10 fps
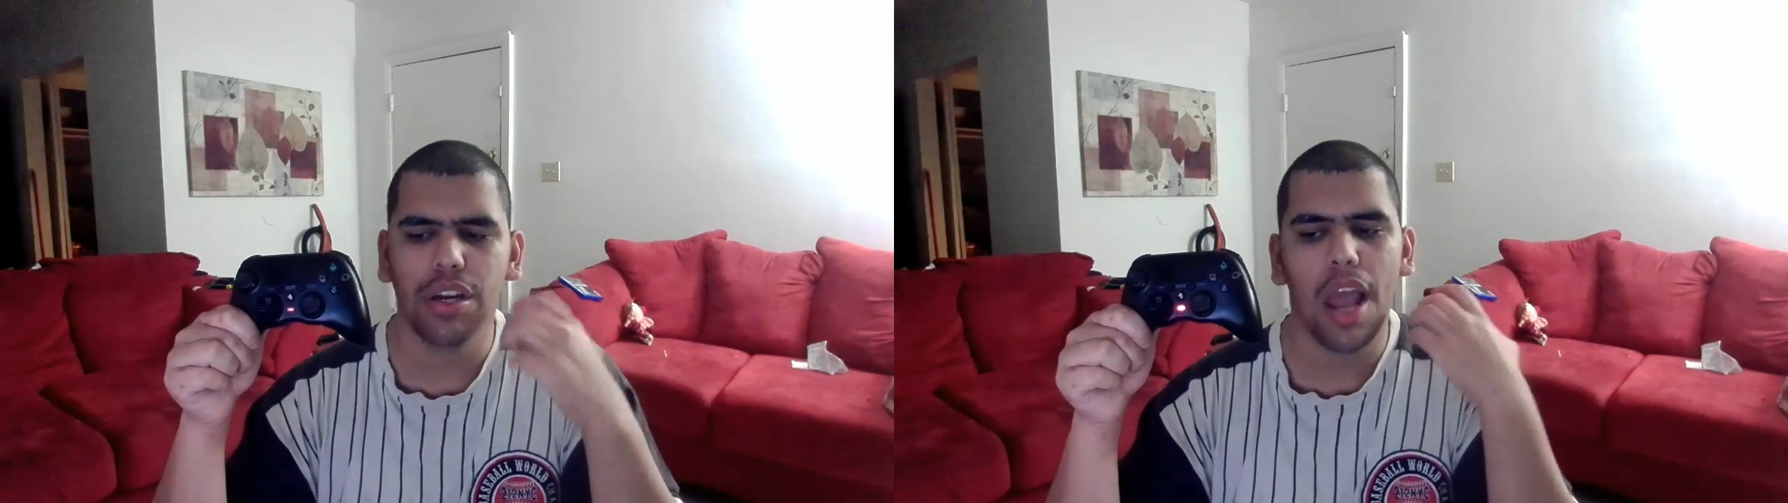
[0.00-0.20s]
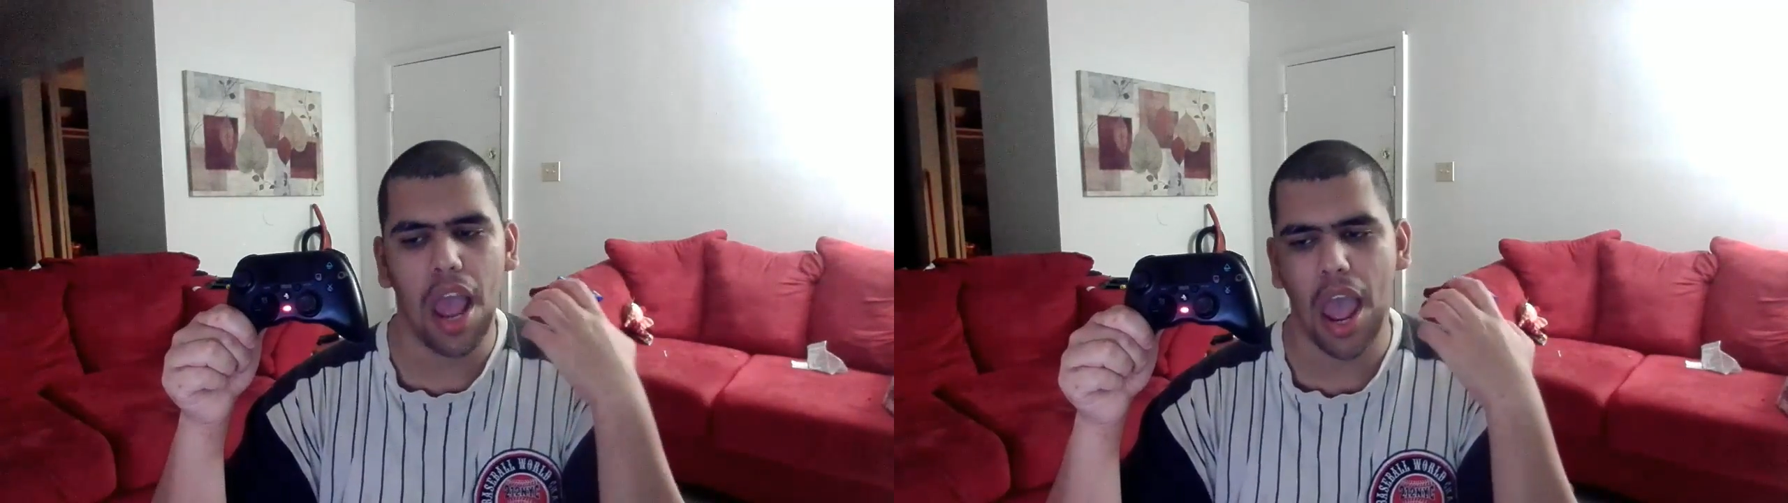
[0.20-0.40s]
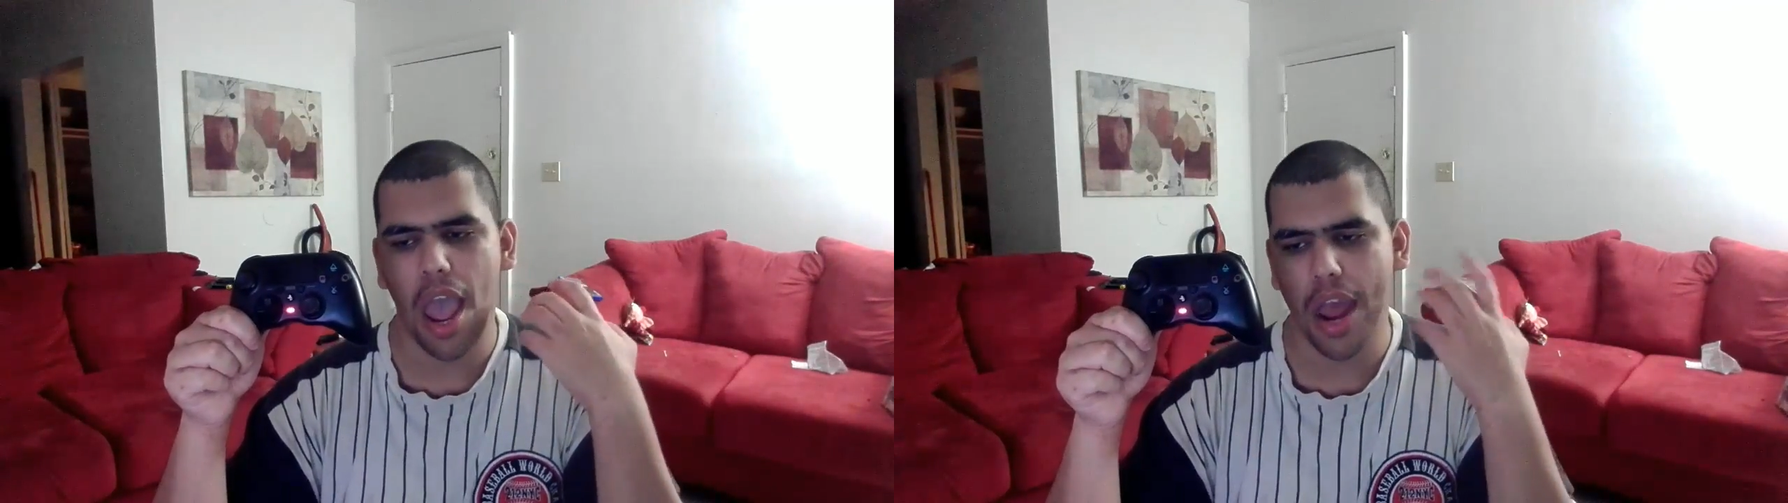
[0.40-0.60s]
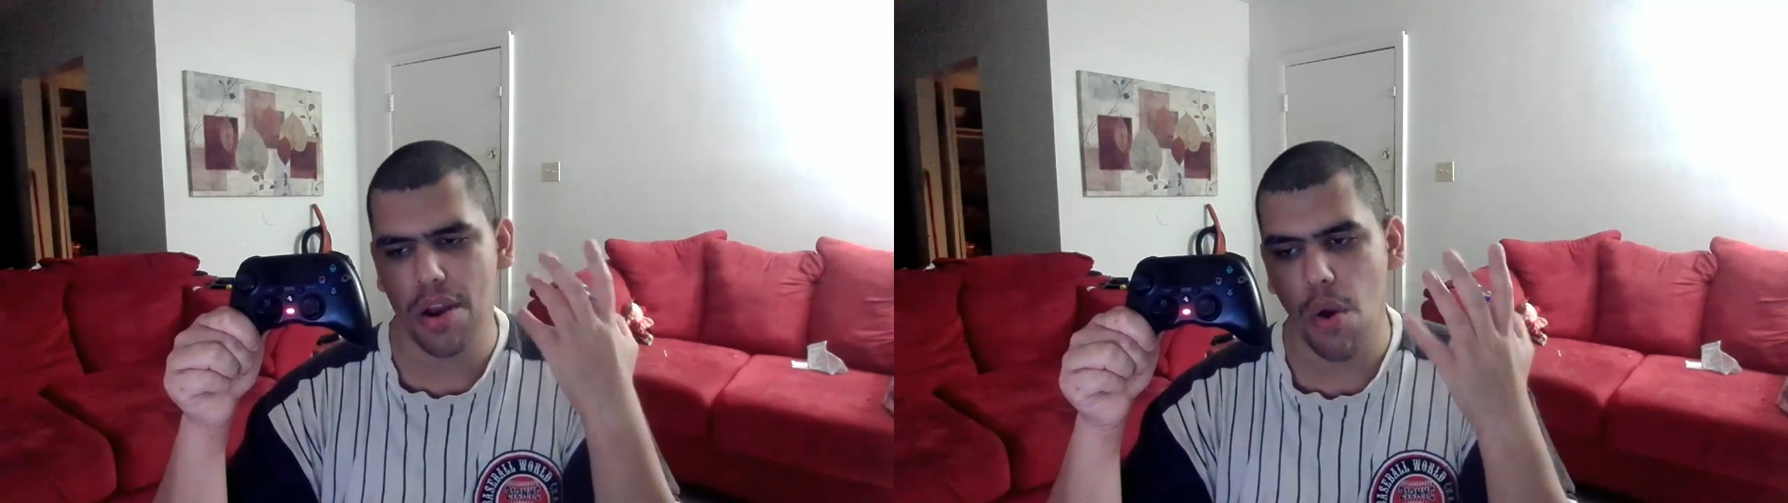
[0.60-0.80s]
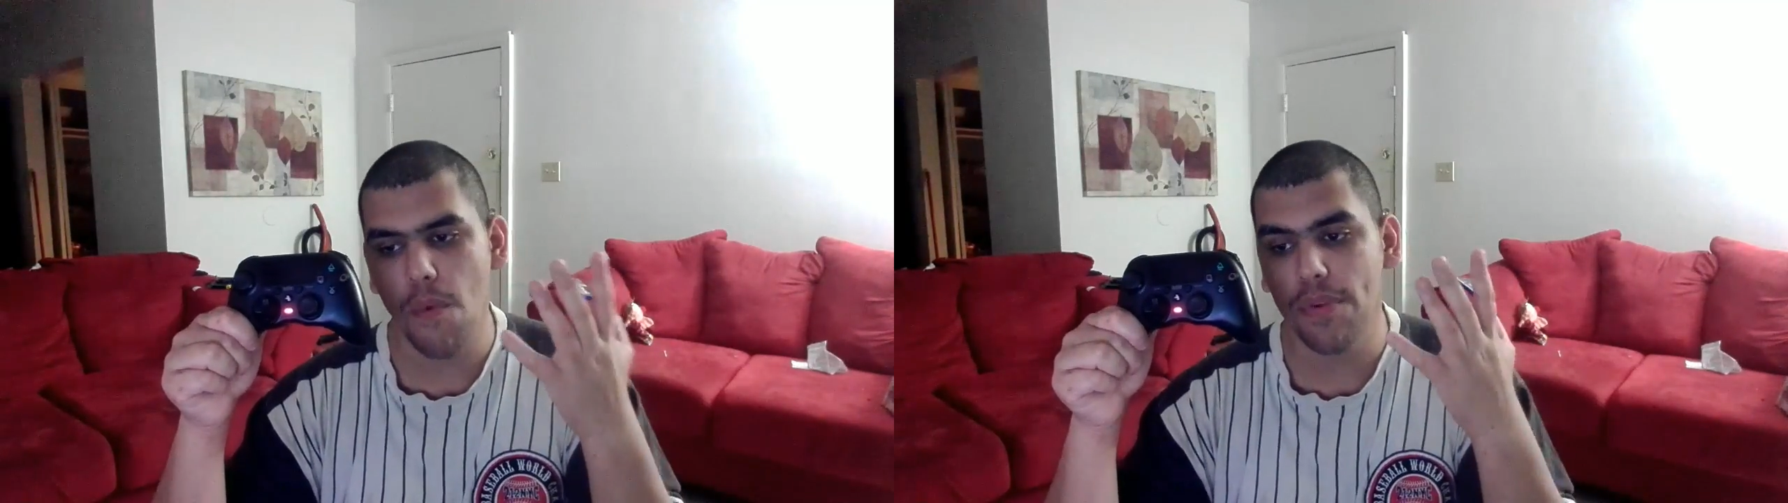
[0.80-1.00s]
and
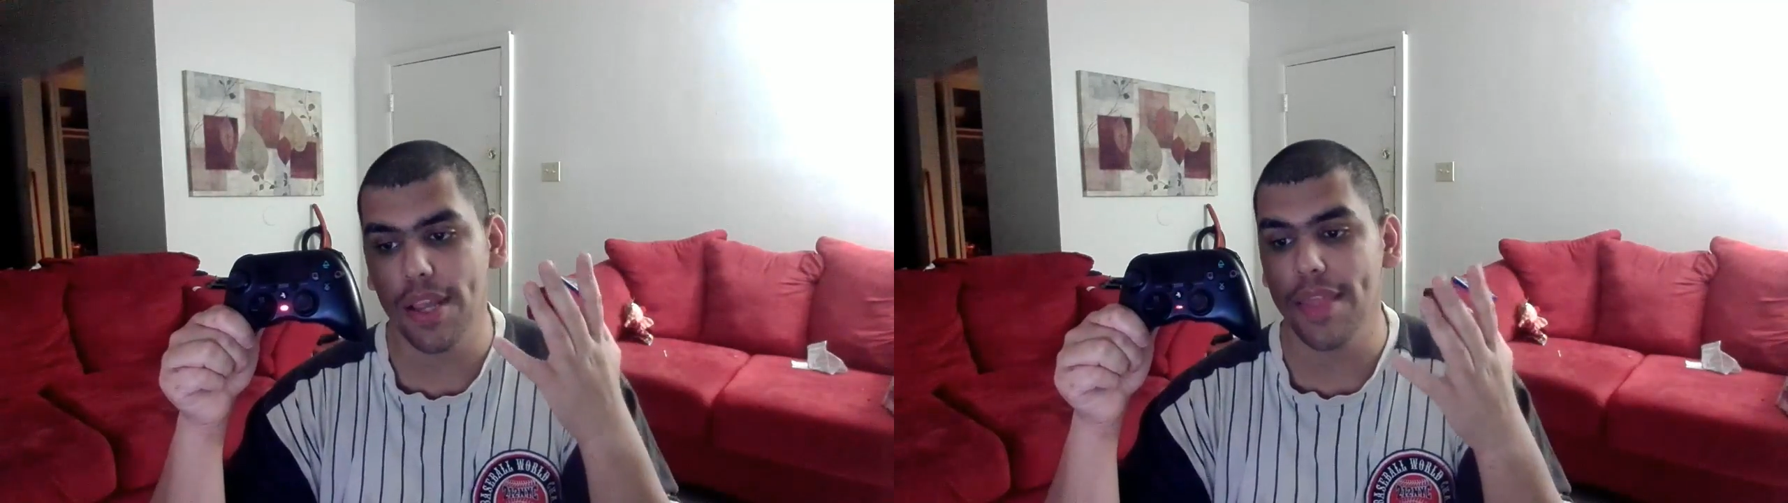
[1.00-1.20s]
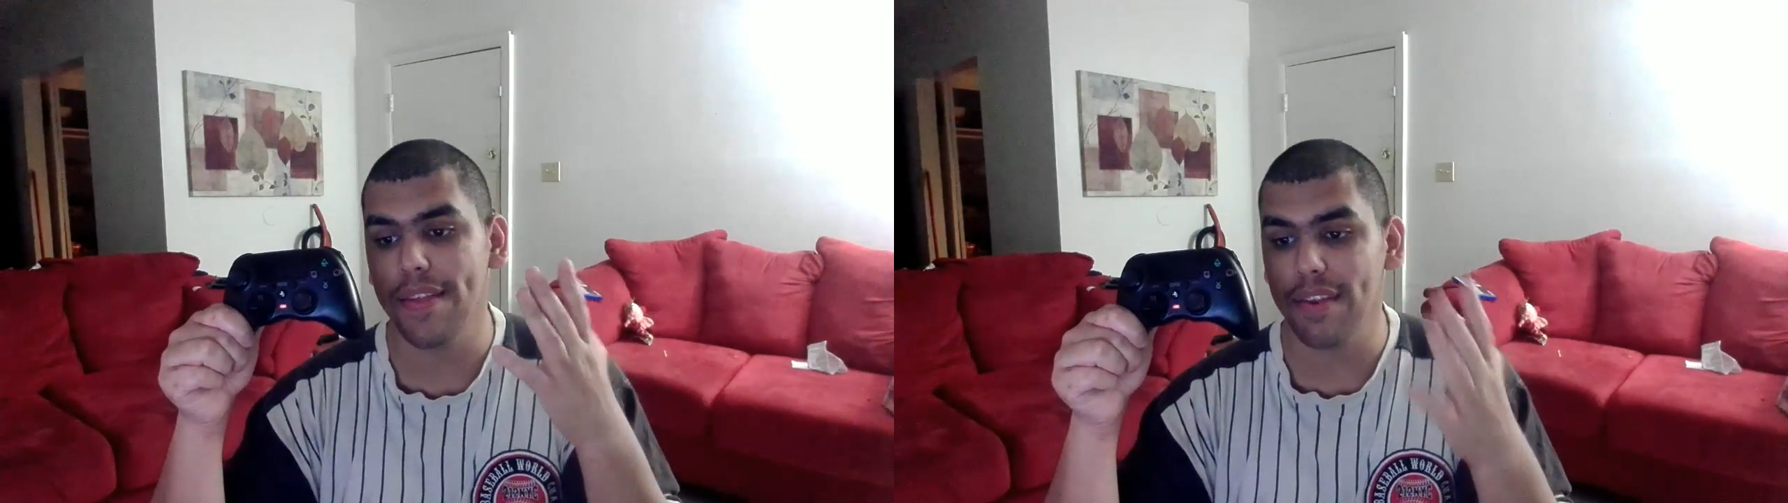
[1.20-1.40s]
hopefully this